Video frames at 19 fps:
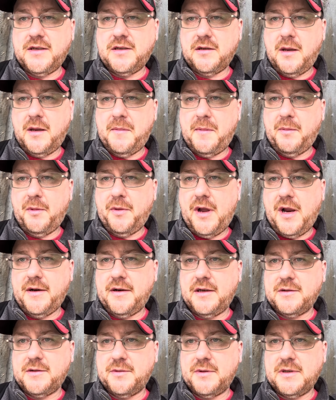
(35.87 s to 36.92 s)
so a lot of people
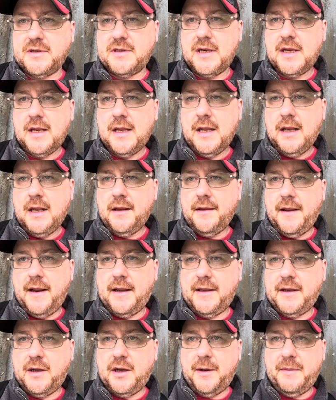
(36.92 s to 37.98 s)
thought this was
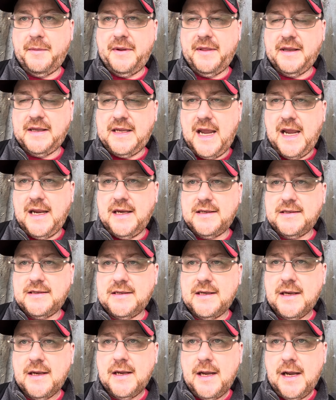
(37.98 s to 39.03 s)
likely going to be the case.